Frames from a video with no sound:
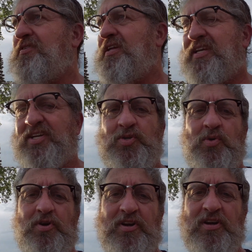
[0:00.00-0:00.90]
around the next
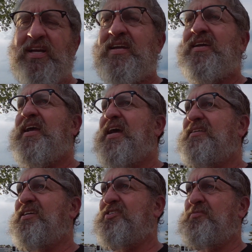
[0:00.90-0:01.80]
corner,
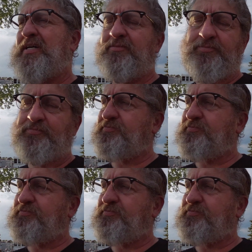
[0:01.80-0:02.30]
tells you about